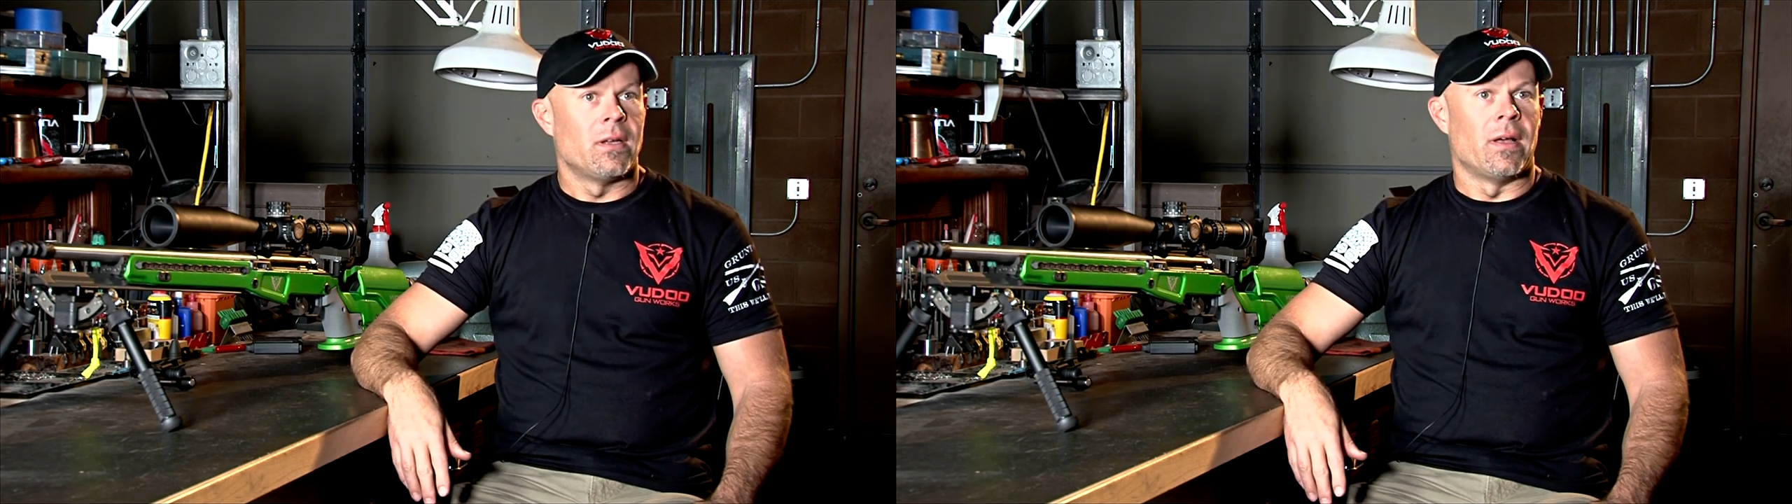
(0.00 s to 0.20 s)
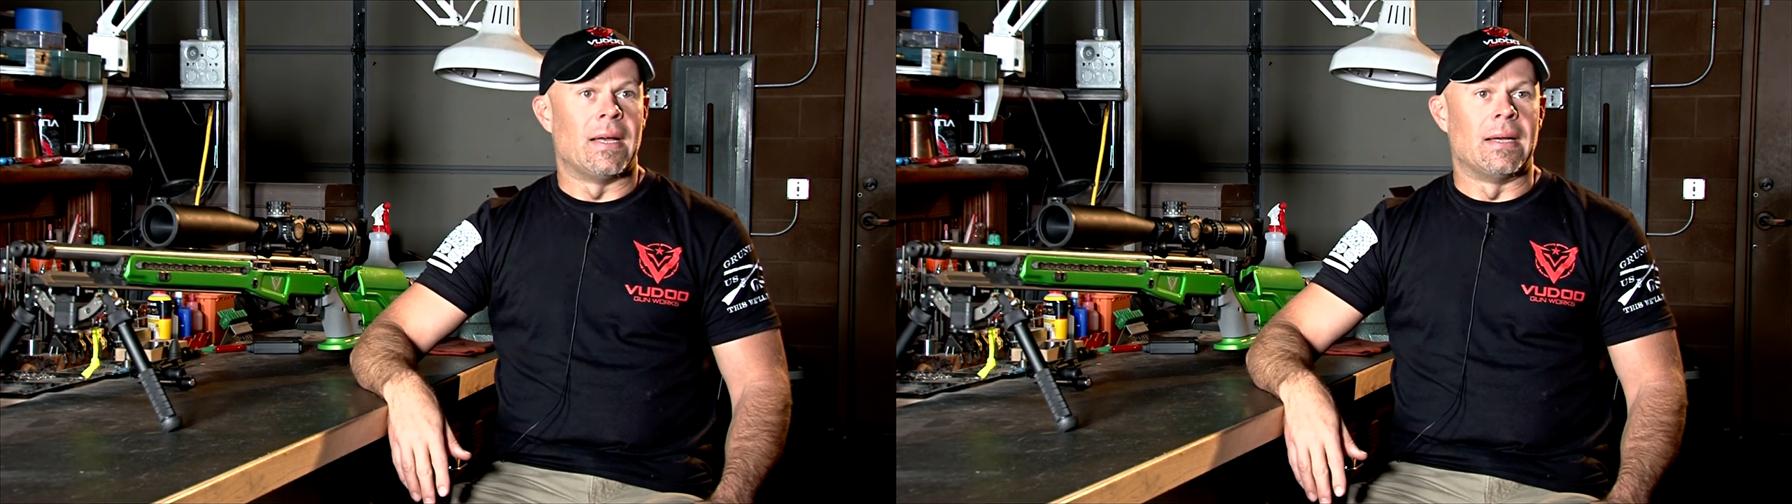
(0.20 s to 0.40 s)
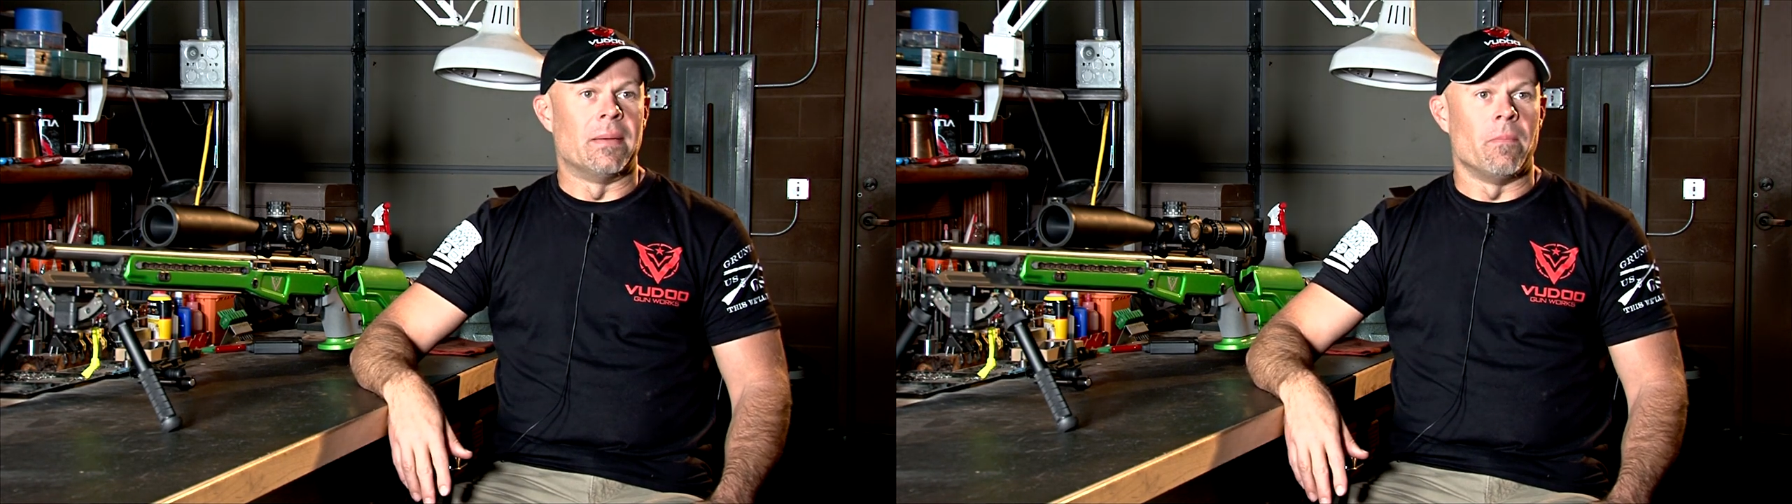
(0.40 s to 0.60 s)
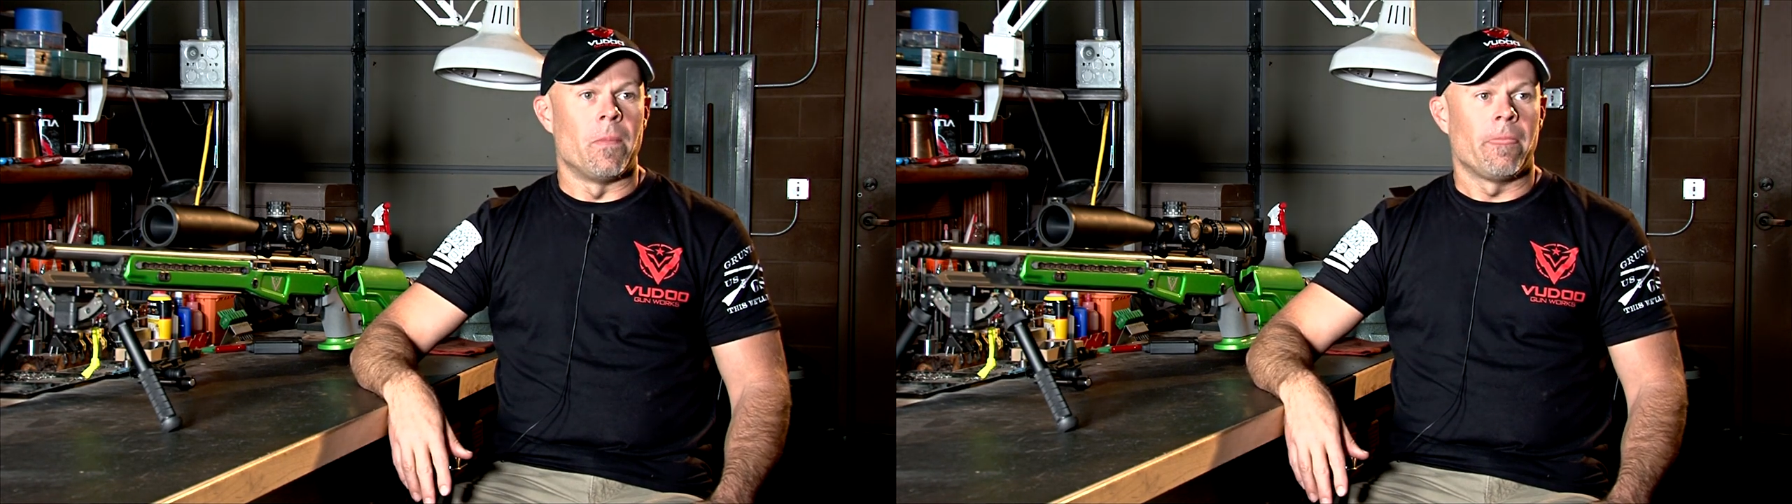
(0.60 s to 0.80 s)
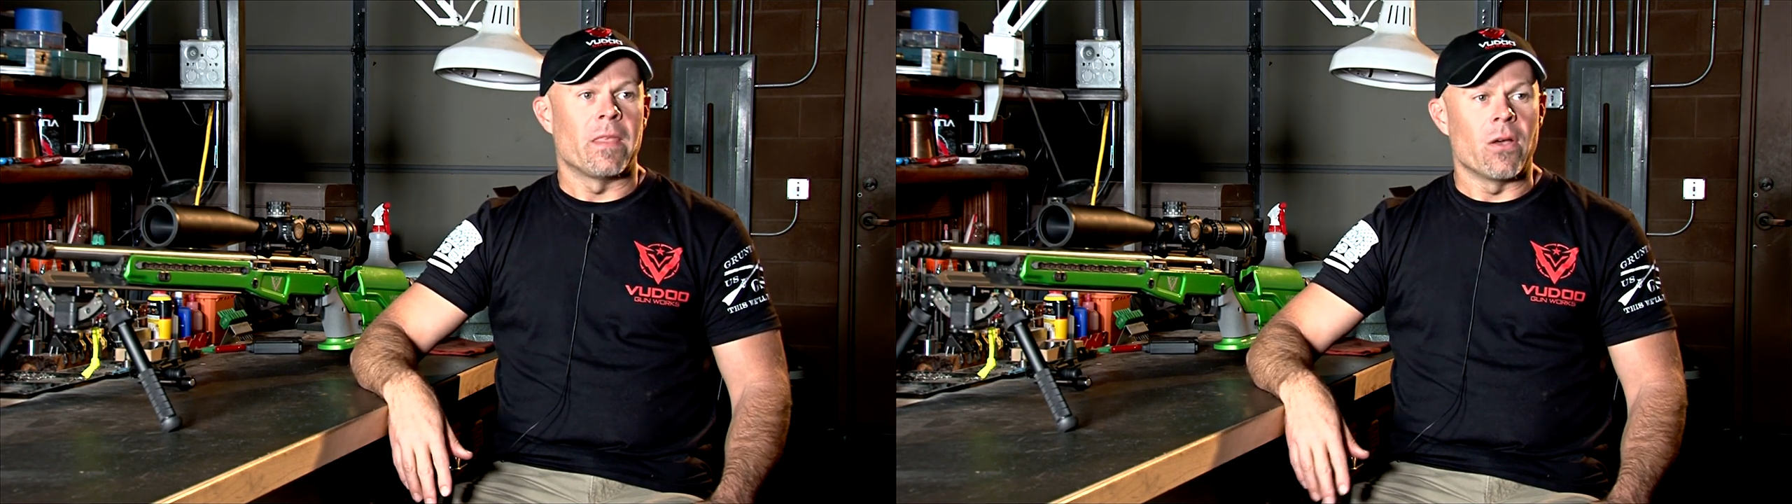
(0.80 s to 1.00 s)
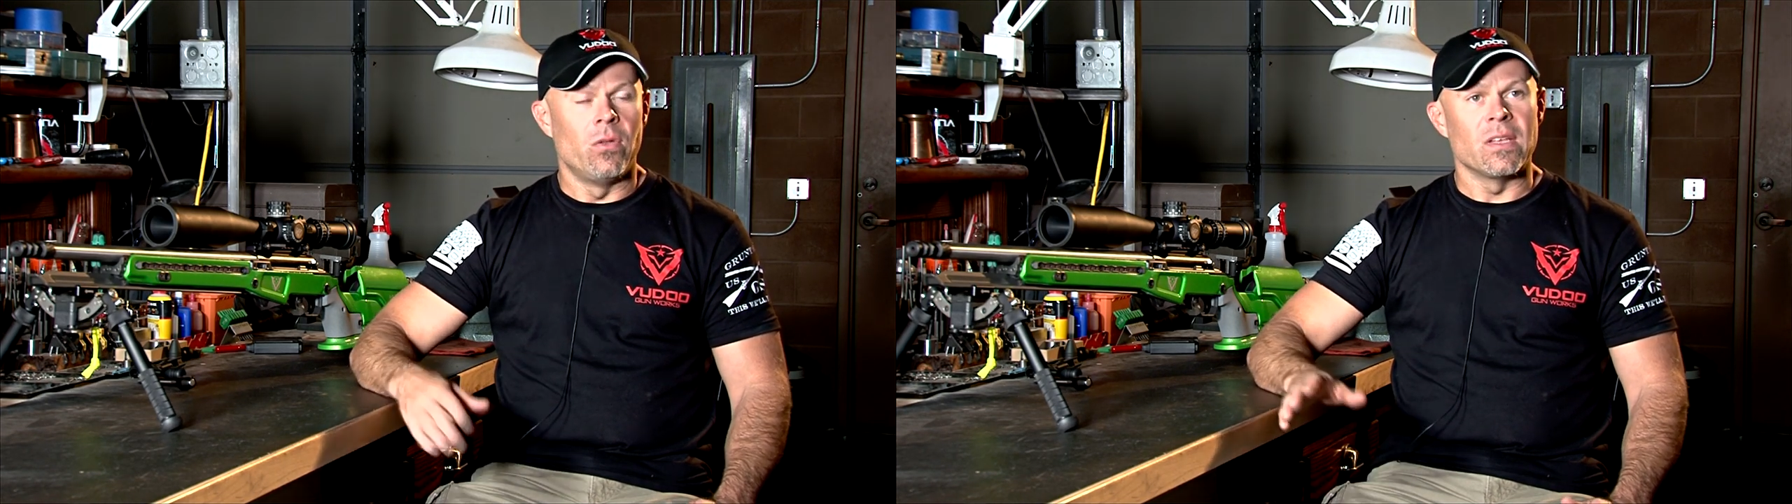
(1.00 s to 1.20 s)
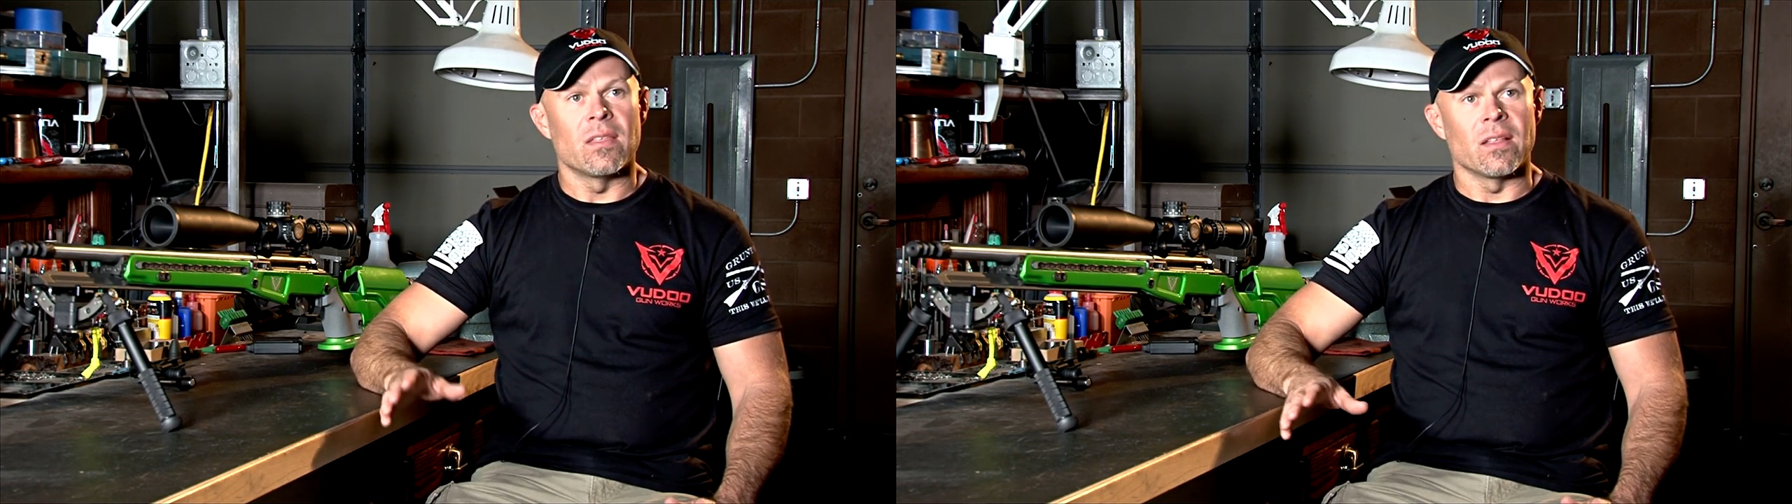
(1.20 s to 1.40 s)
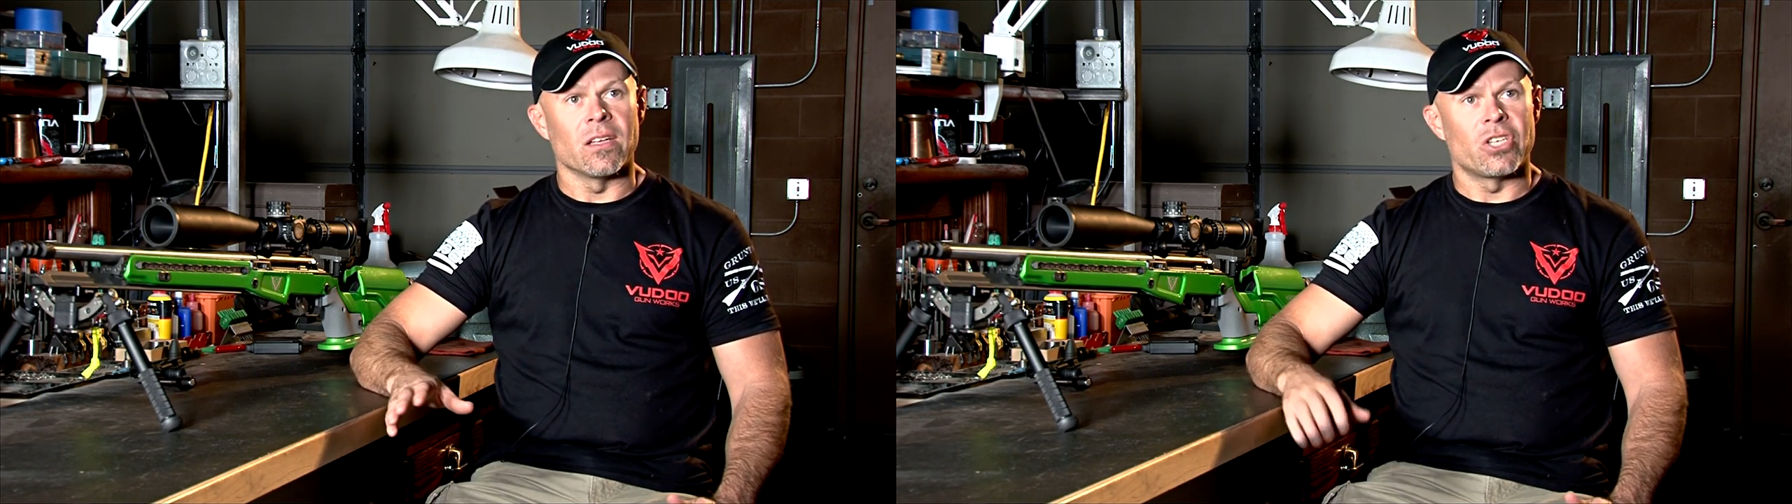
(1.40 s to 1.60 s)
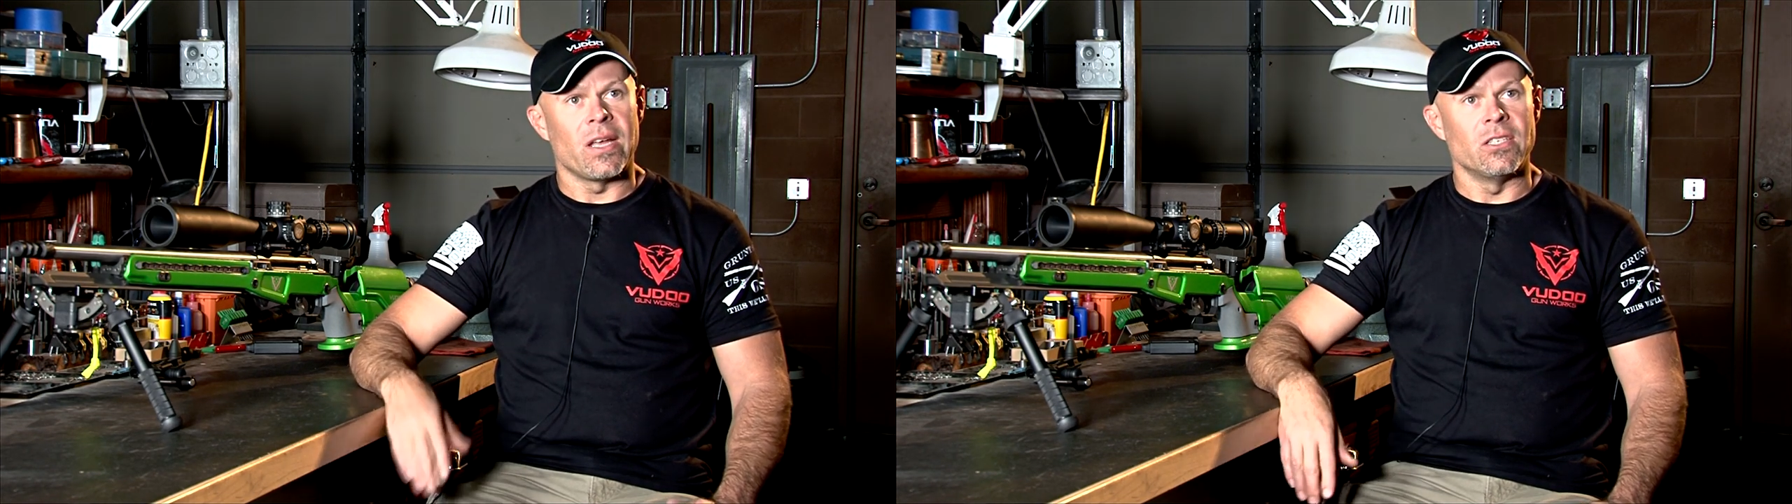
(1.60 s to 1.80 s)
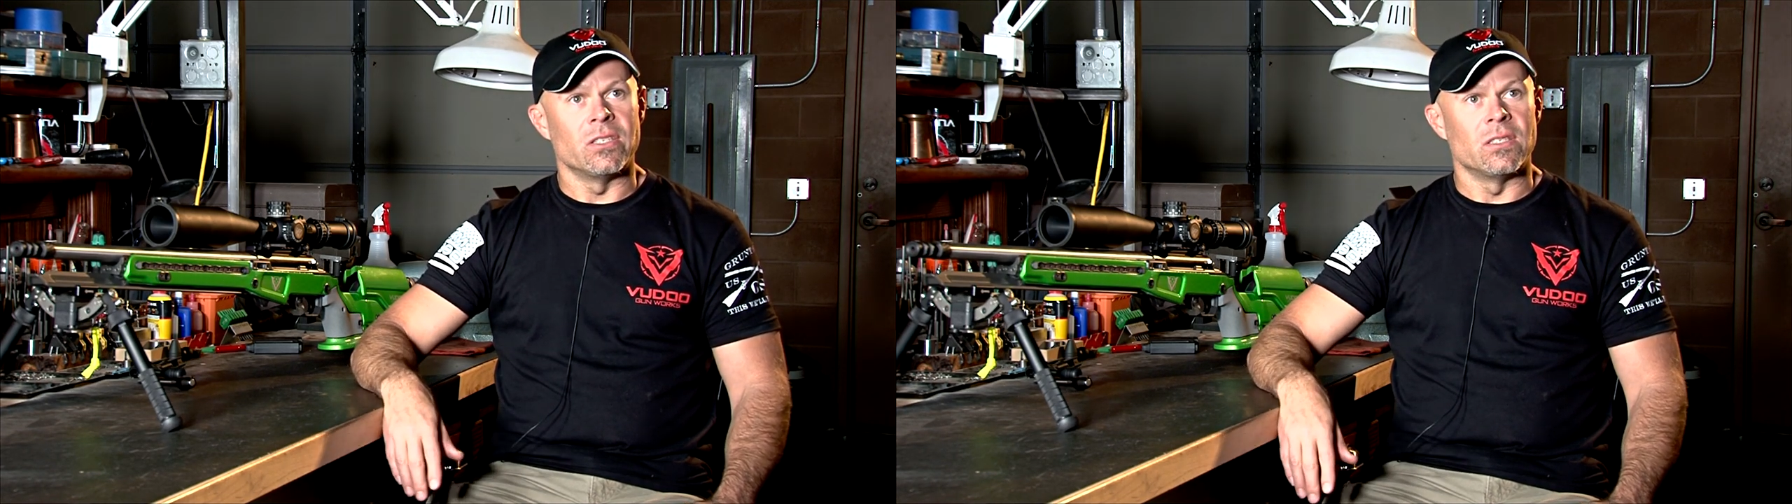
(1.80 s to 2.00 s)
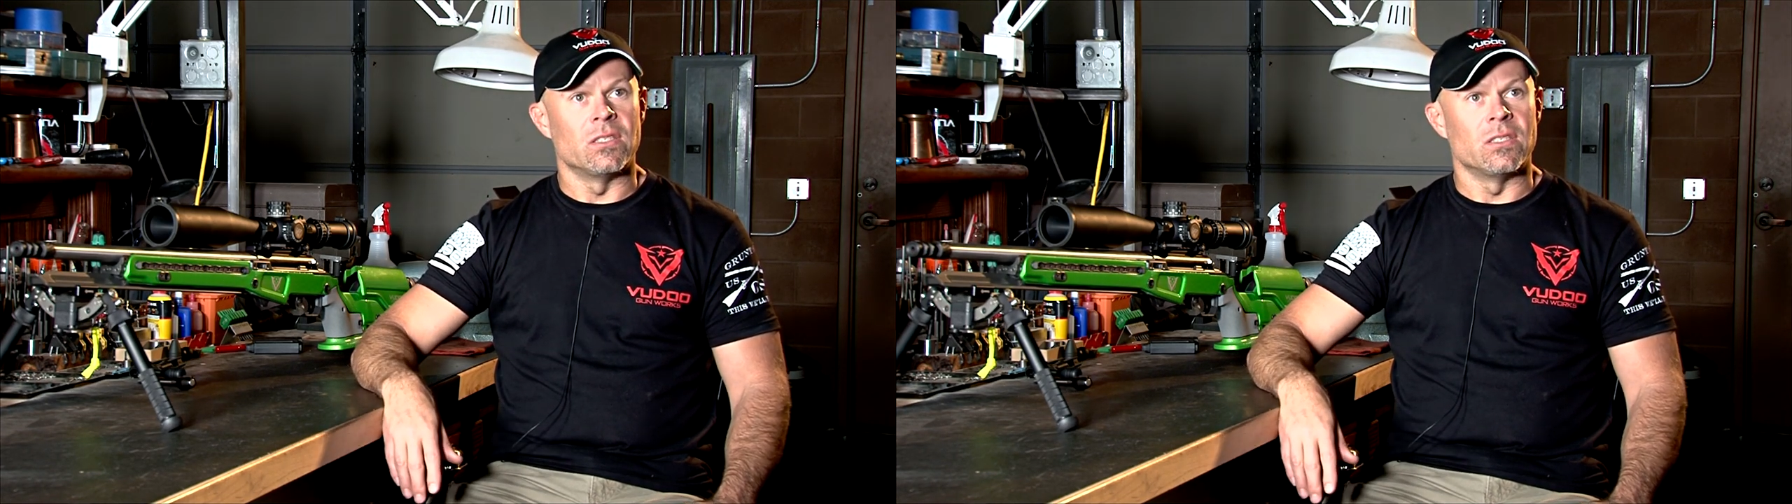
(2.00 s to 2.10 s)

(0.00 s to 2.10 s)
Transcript: The only thing that changes